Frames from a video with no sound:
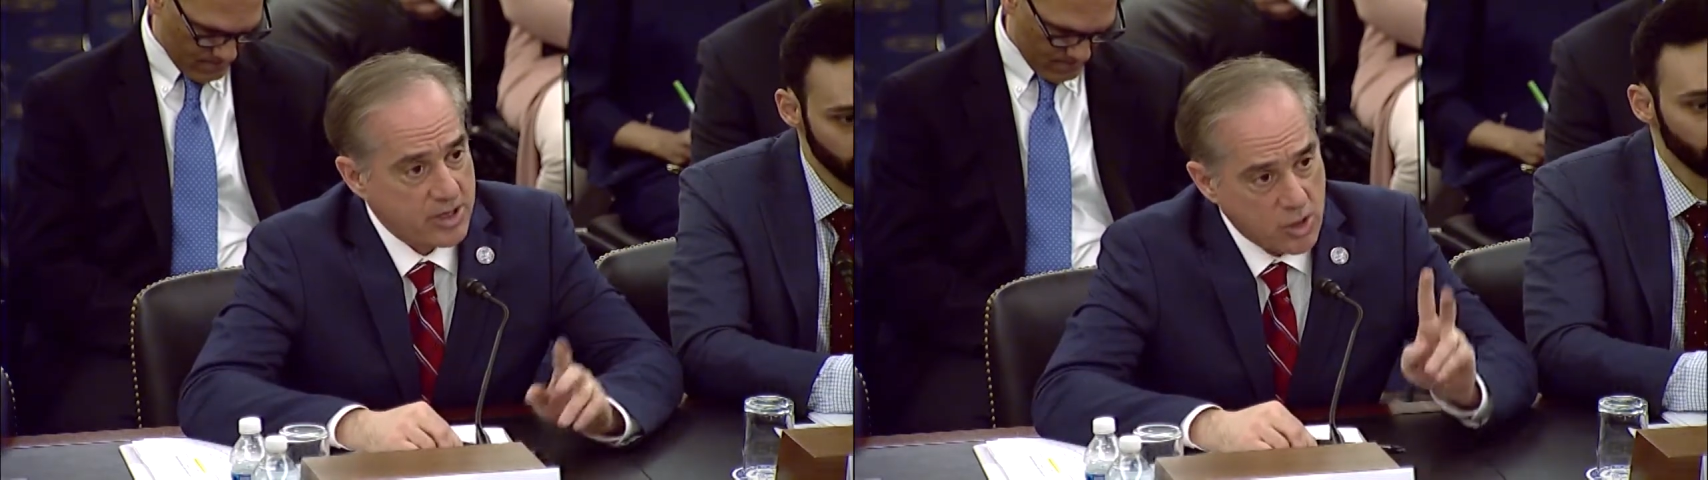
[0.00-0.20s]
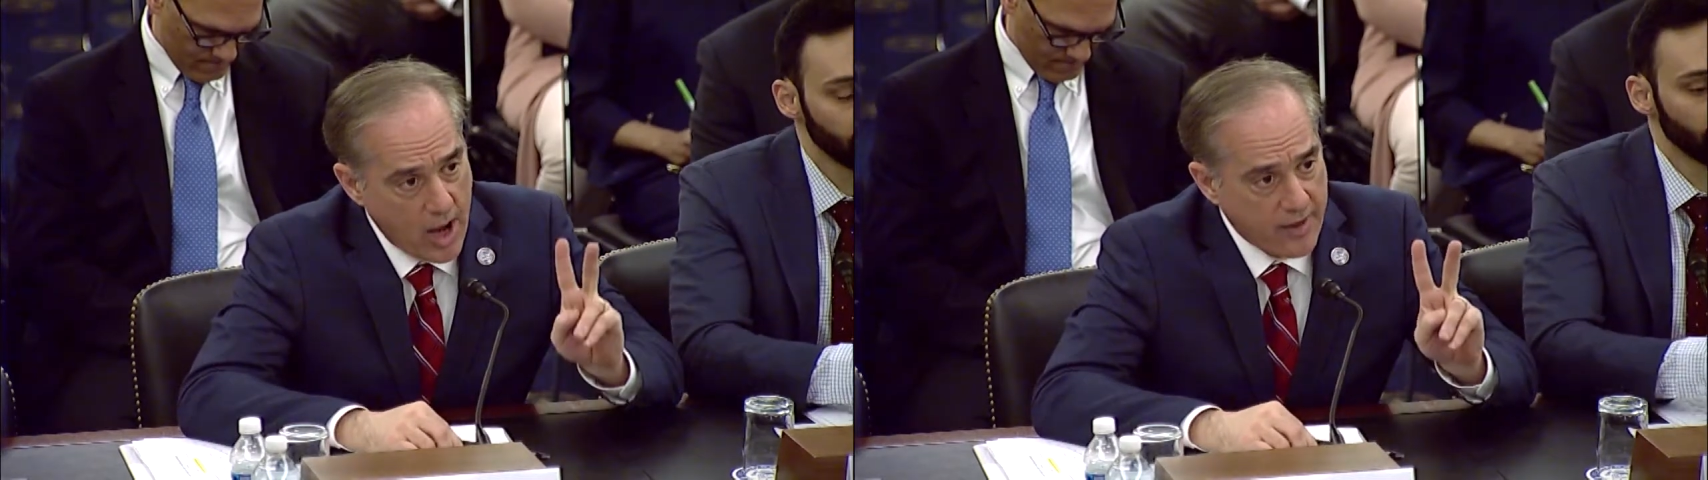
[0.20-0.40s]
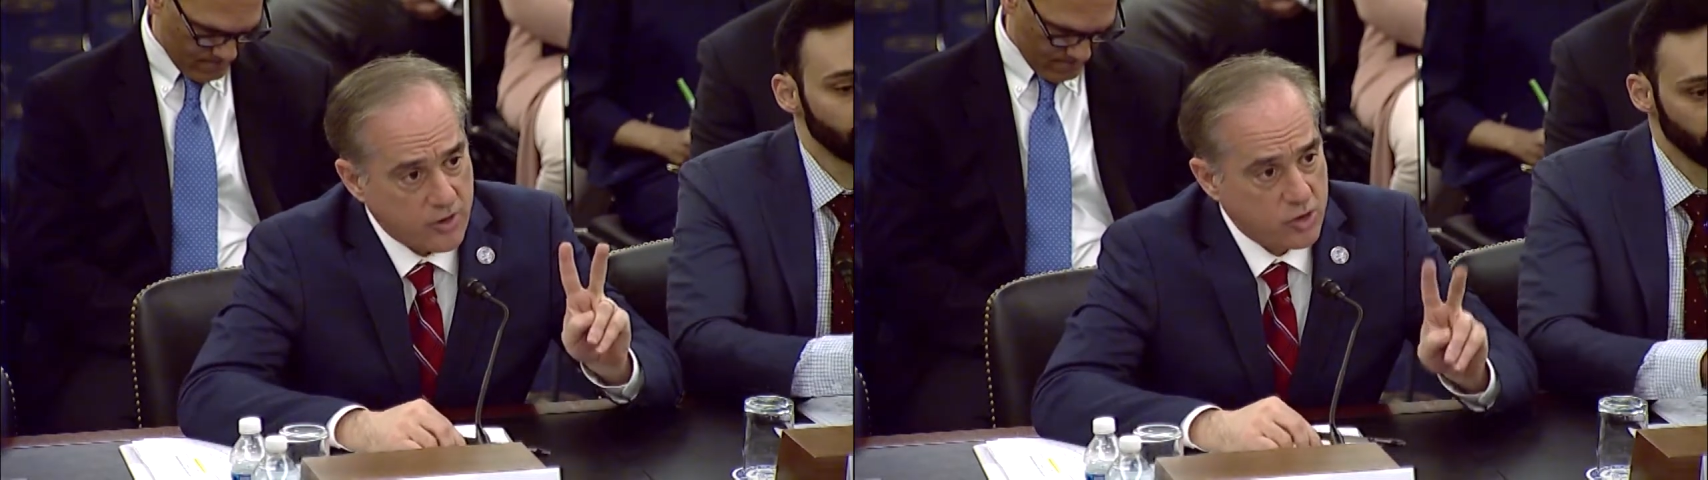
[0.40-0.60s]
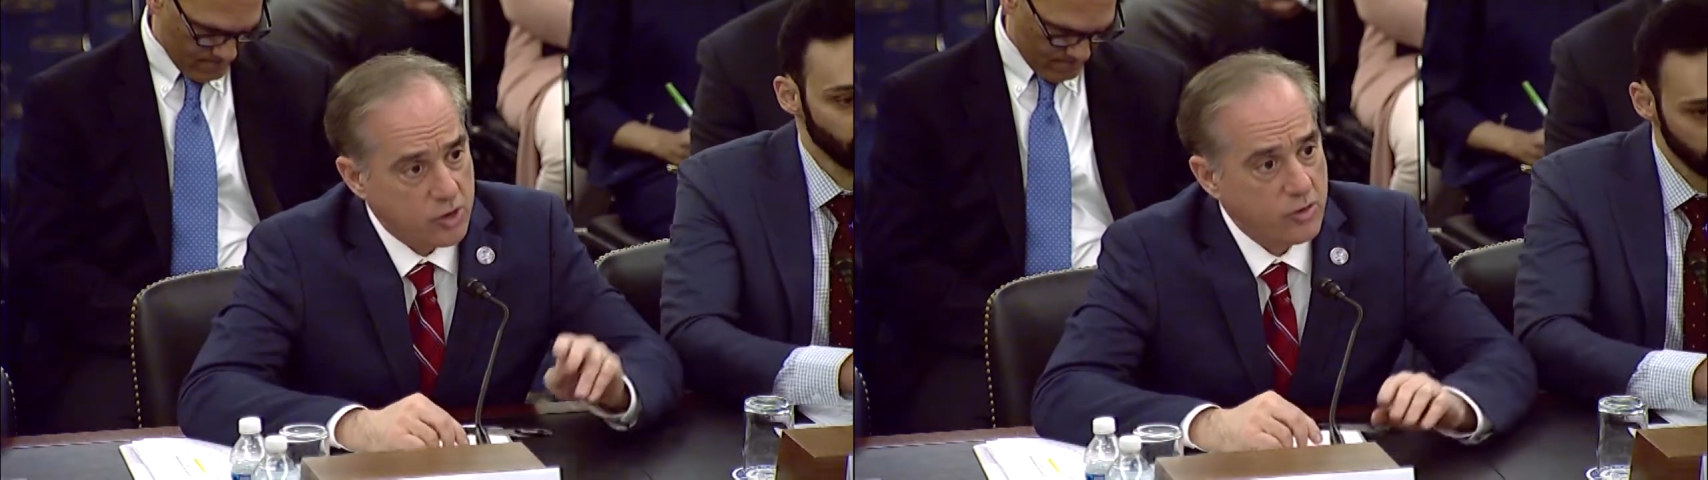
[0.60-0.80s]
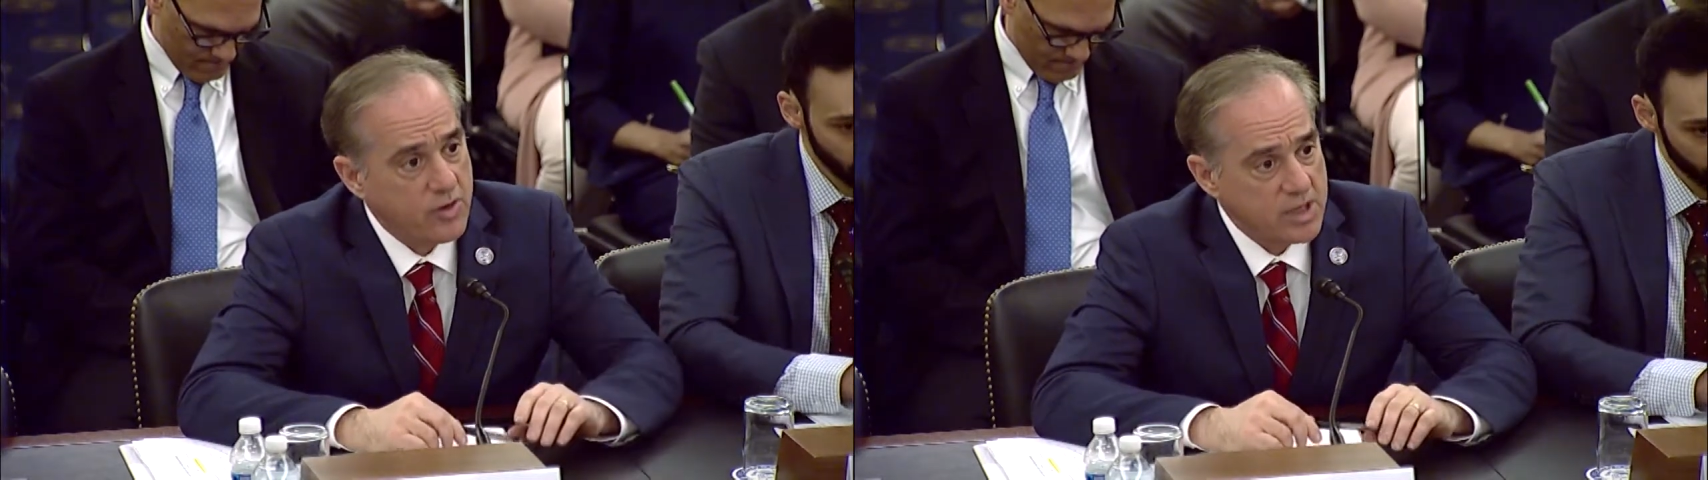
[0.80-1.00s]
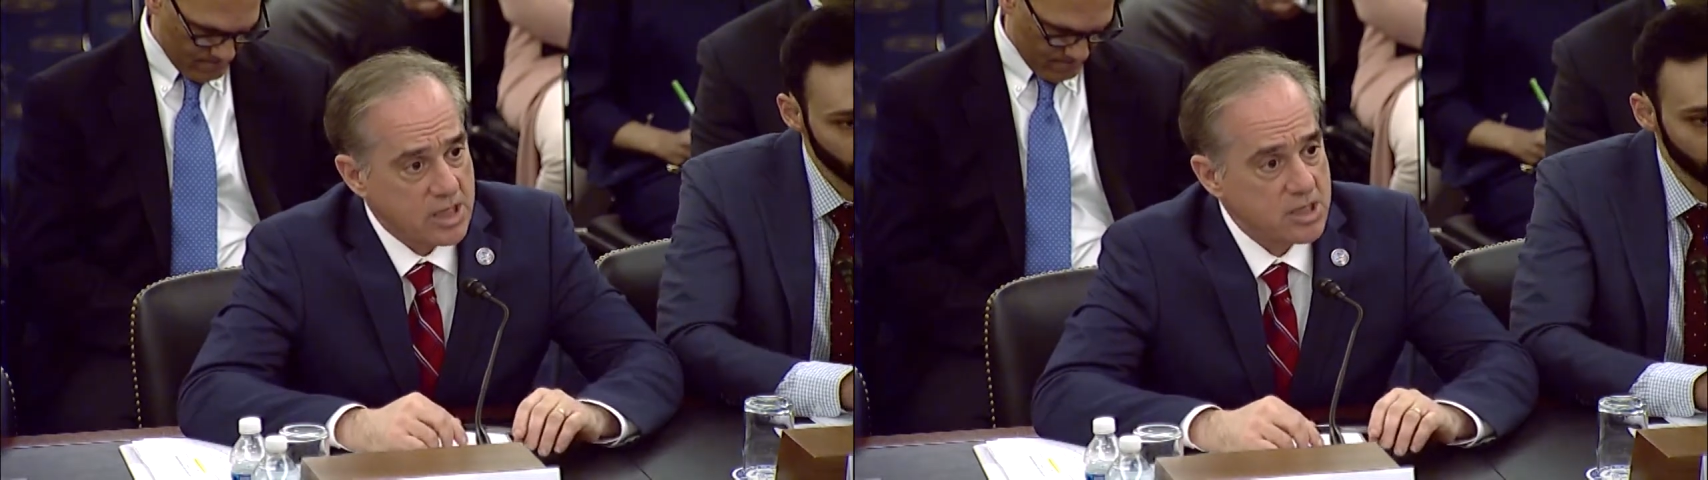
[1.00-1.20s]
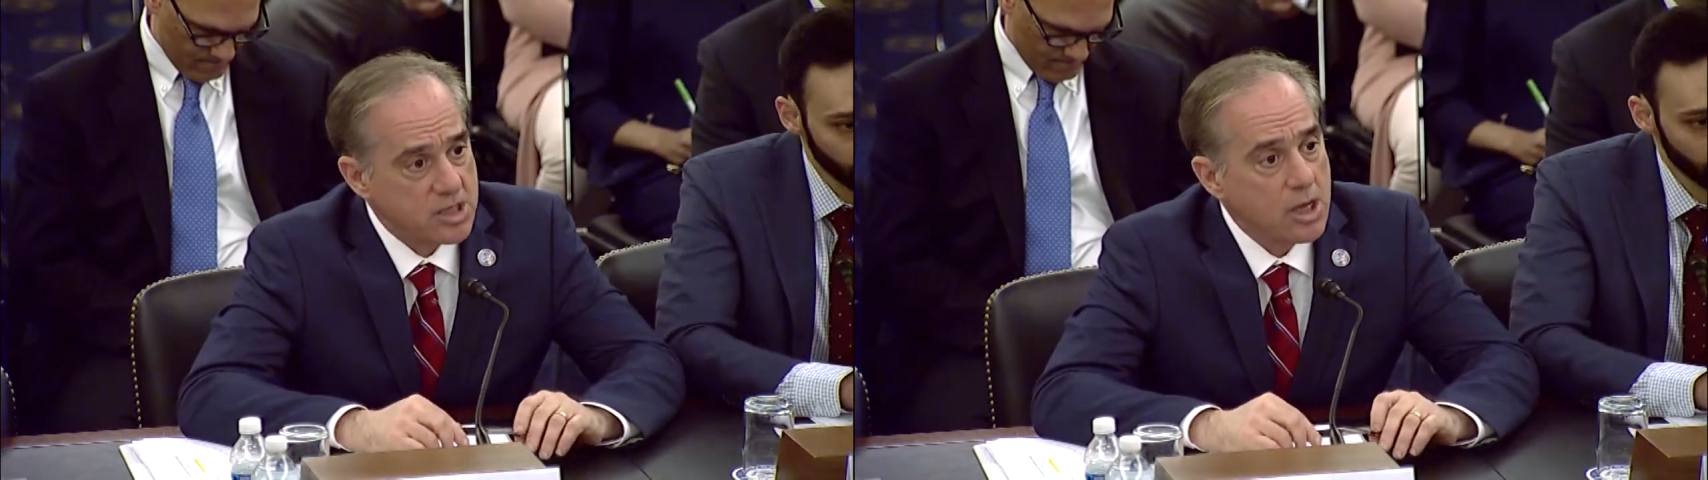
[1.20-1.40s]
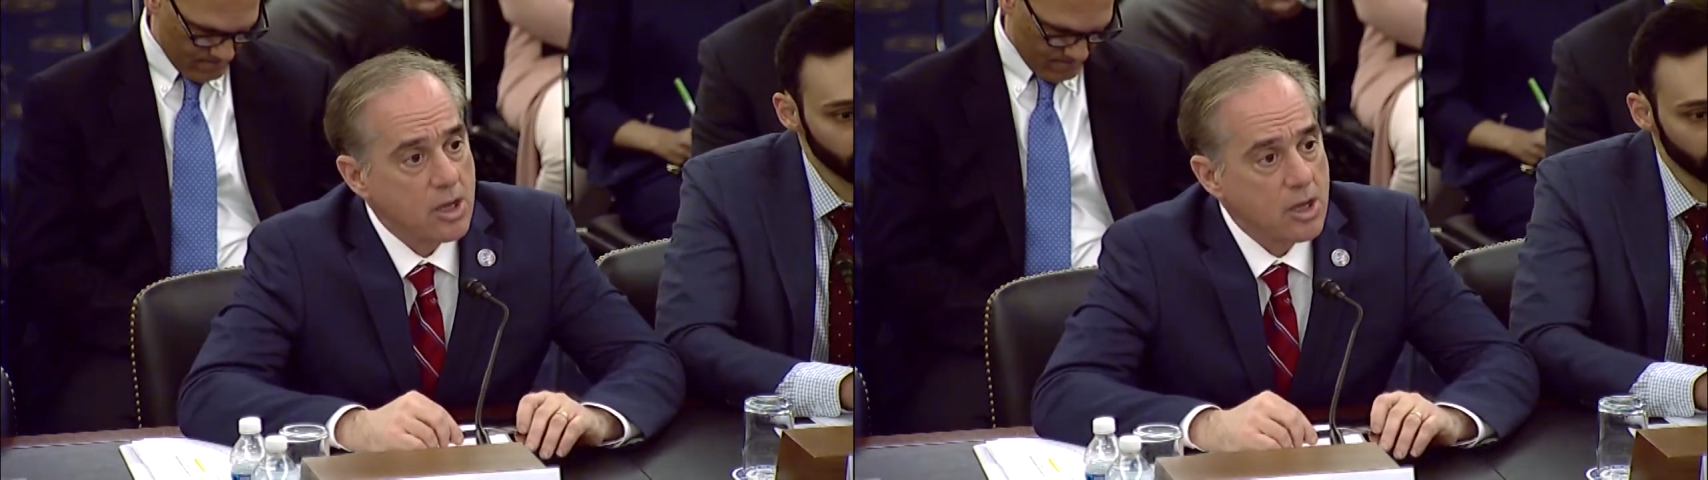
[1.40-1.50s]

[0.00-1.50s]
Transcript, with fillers: So after two visits,